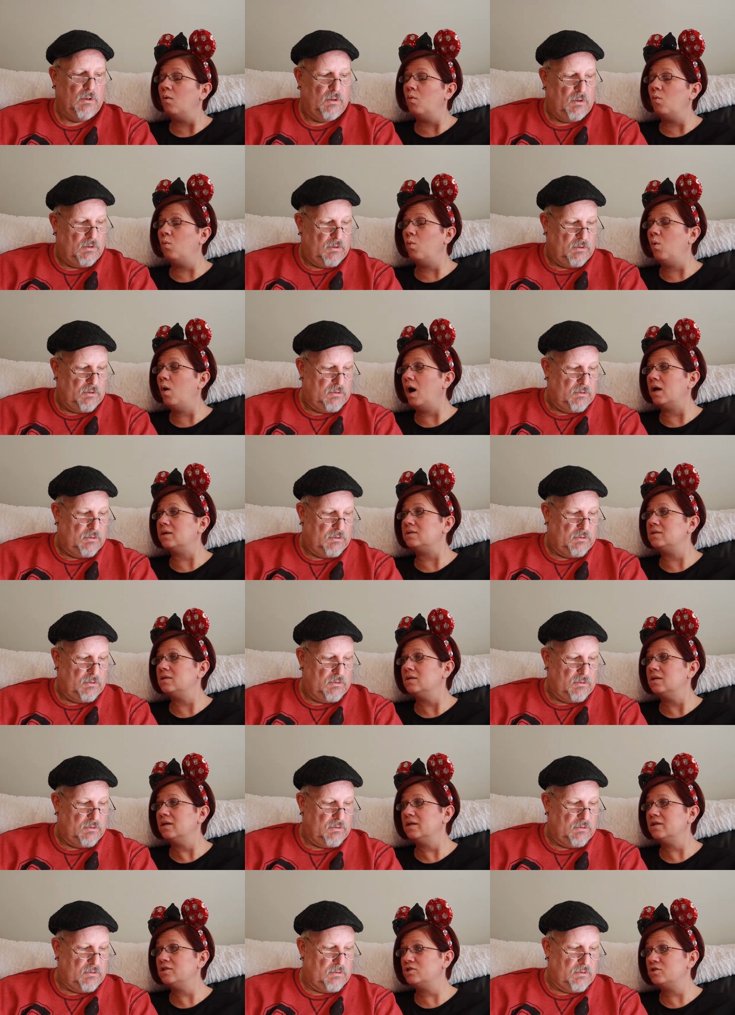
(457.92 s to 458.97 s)
Speaker 1: What
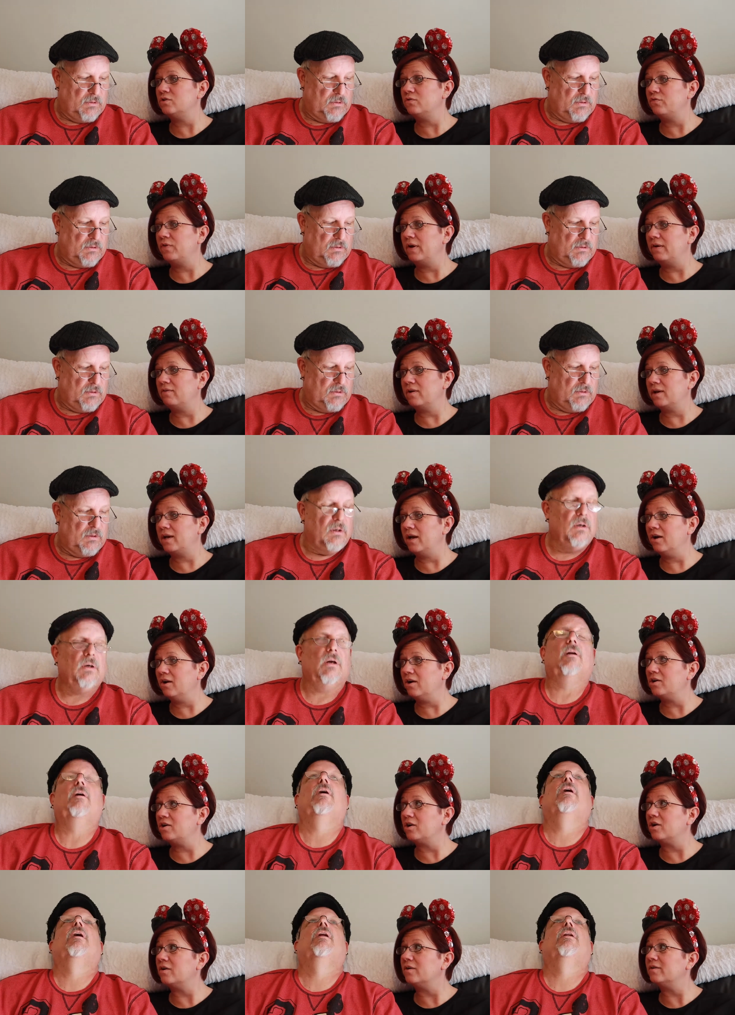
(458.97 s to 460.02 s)
is your favorite
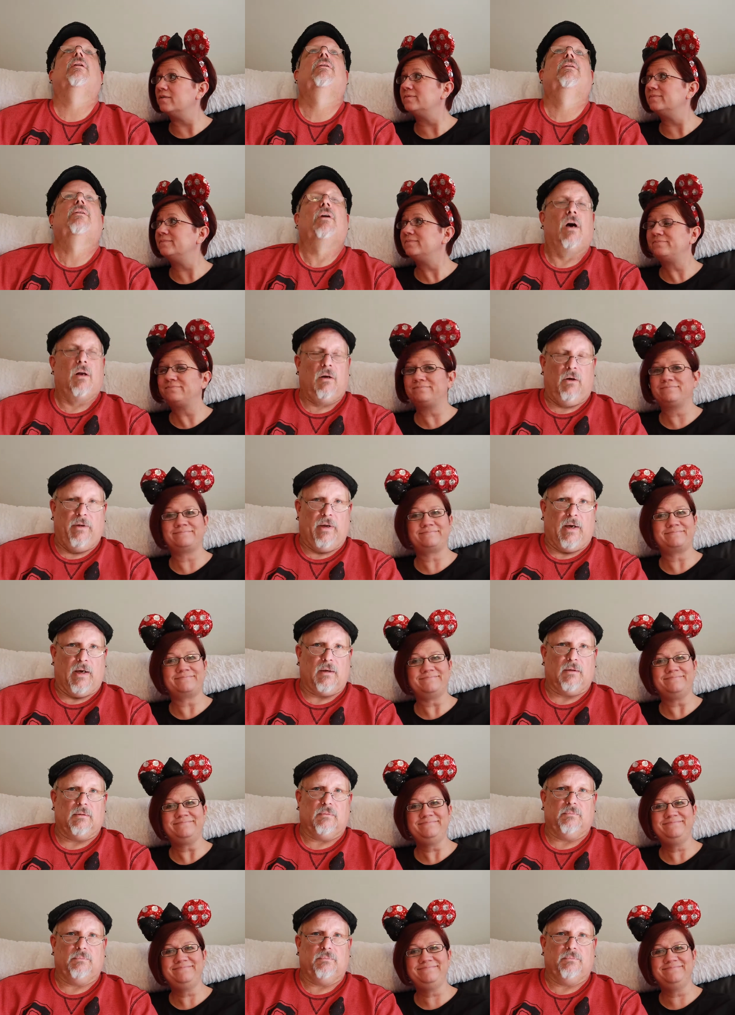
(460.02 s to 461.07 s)
character? Donald Duck
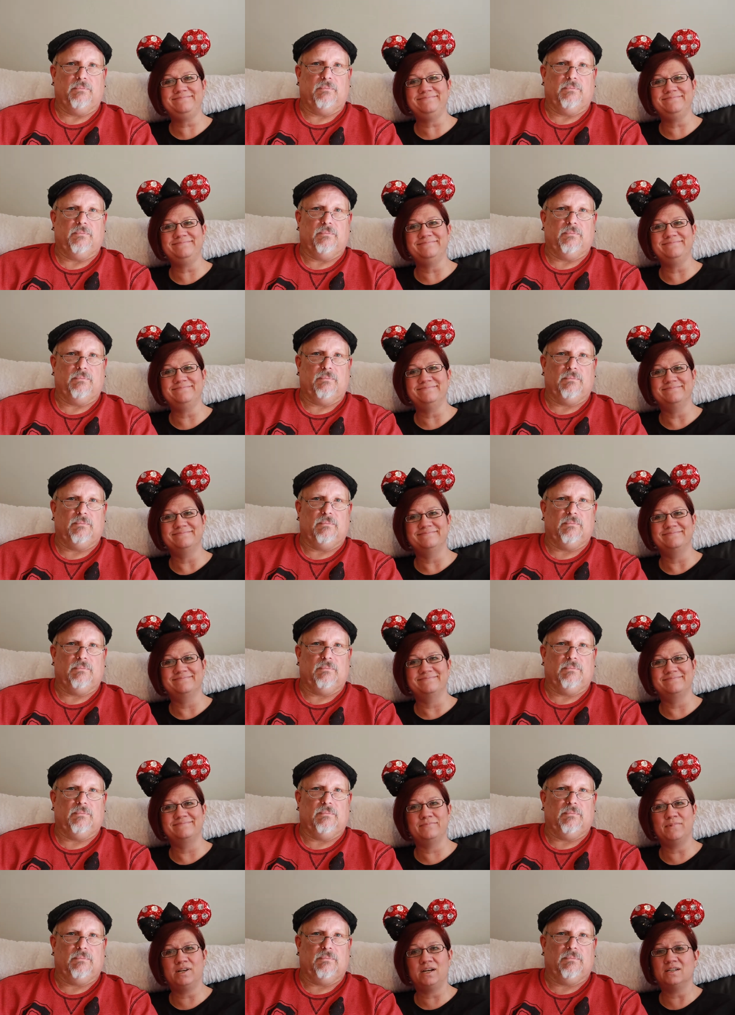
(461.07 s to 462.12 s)

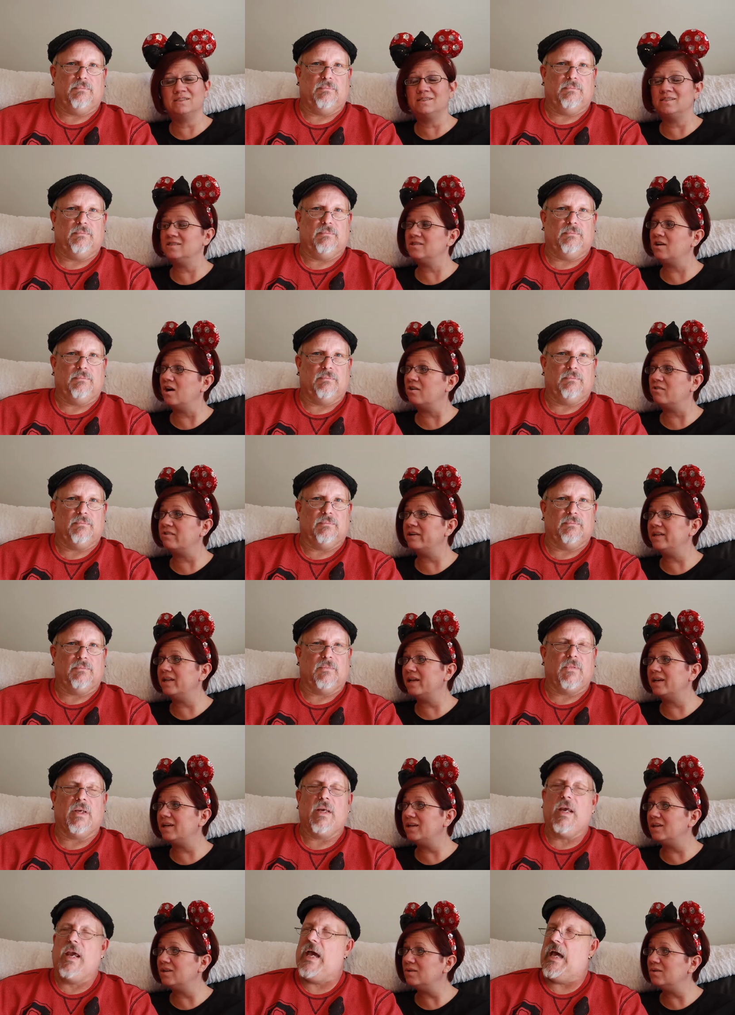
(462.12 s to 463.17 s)
because he's ornery
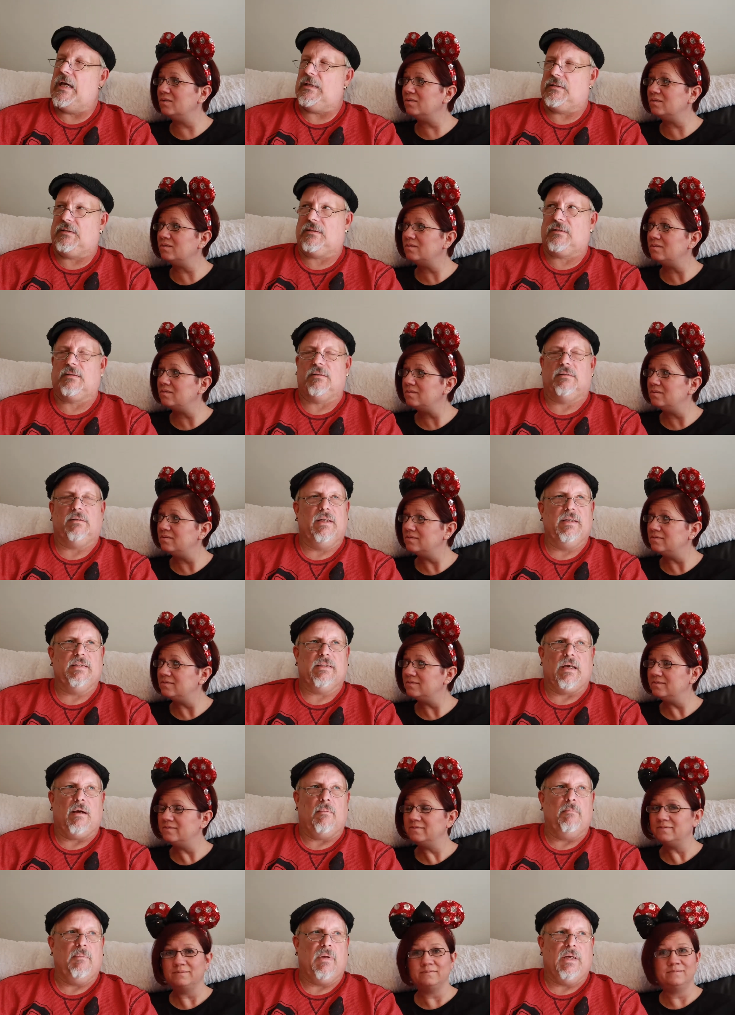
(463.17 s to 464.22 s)
like
Speaker 2: Yes. He's
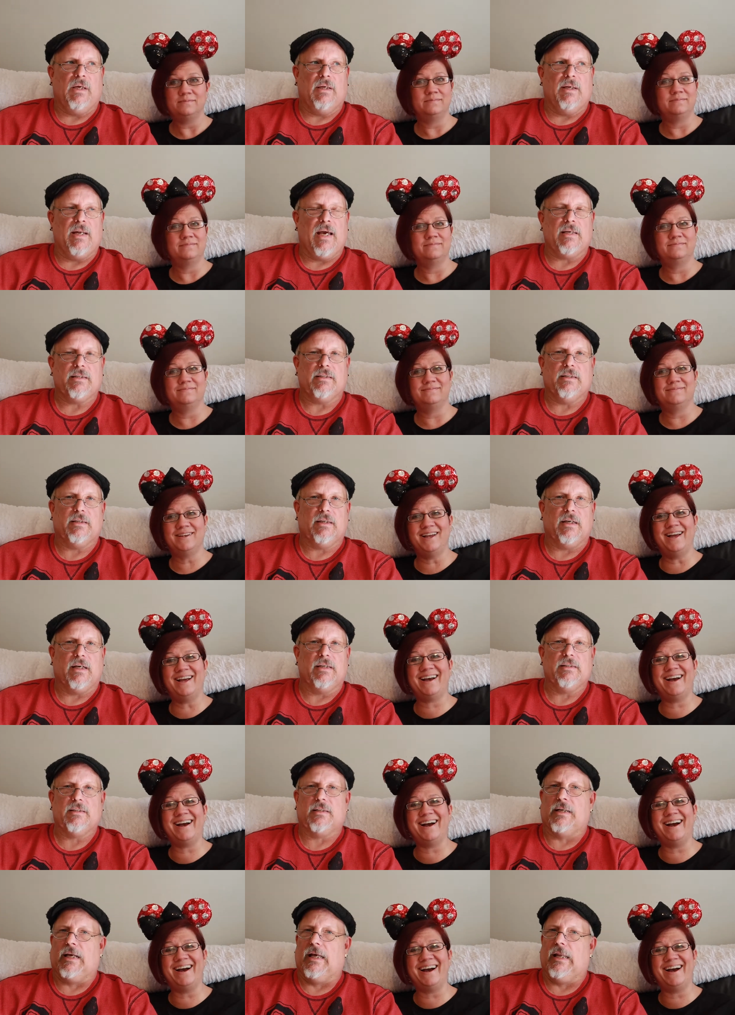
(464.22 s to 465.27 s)
a mean, nasty
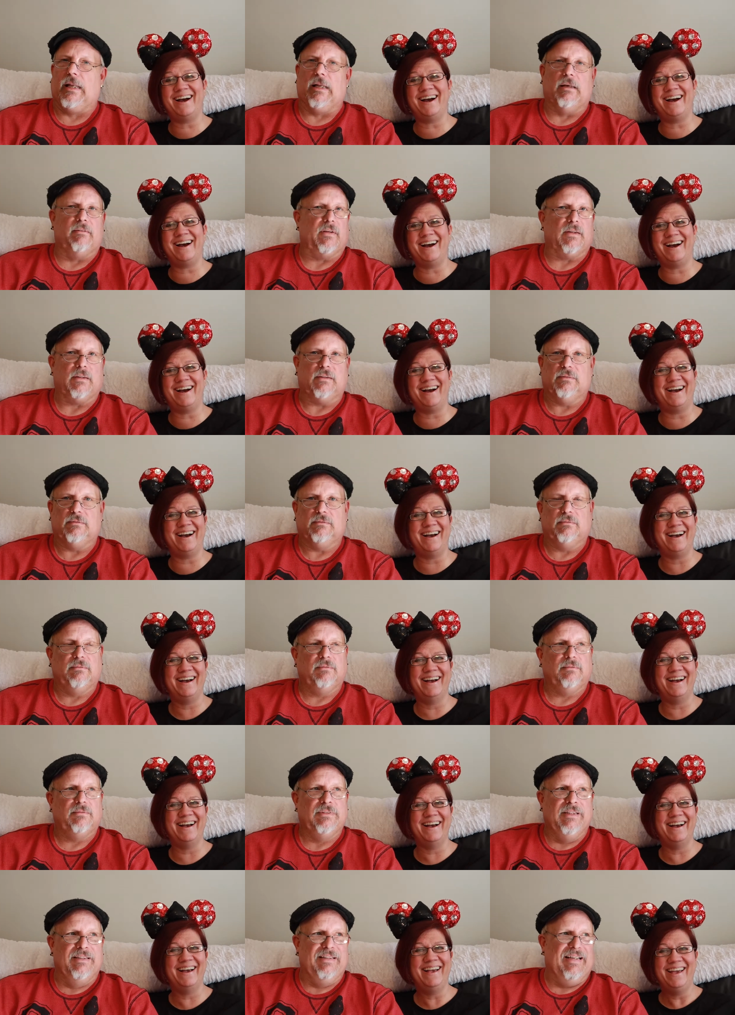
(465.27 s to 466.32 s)
cuss, and I love
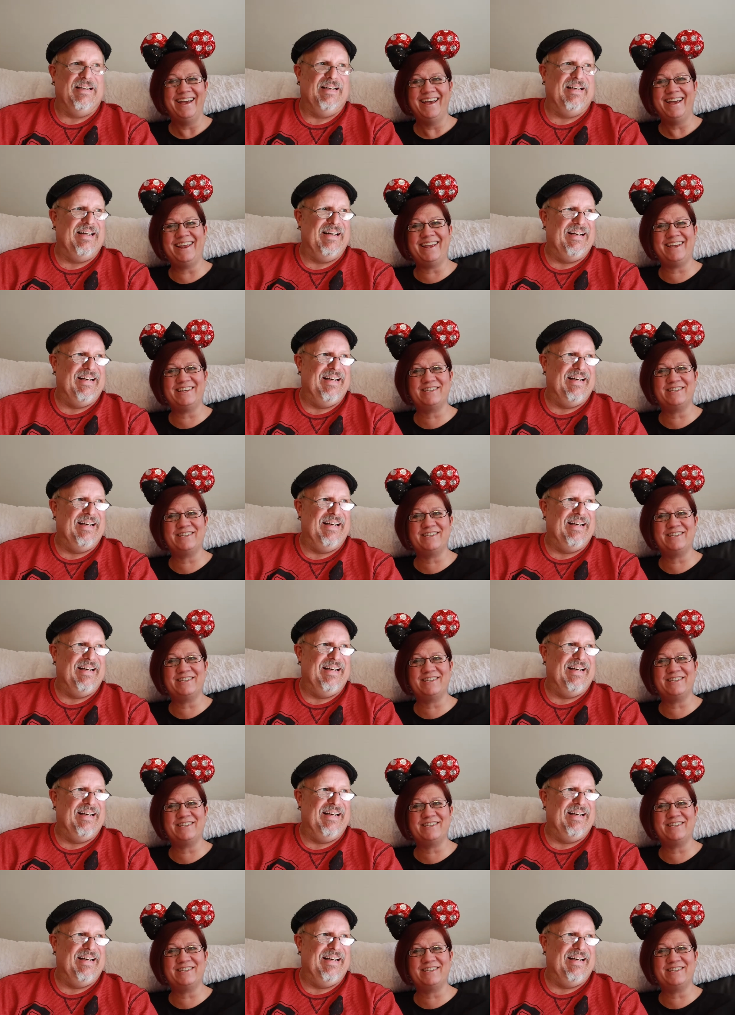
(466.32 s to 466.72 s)
it.